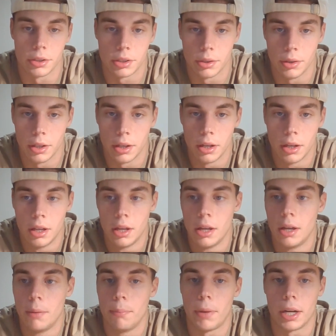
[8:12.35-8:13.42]
to it
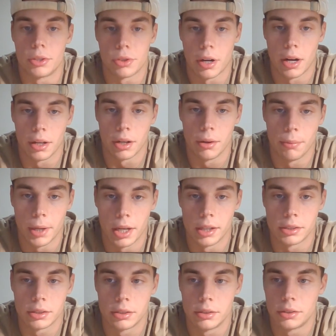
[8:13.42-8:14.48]
by trying your best.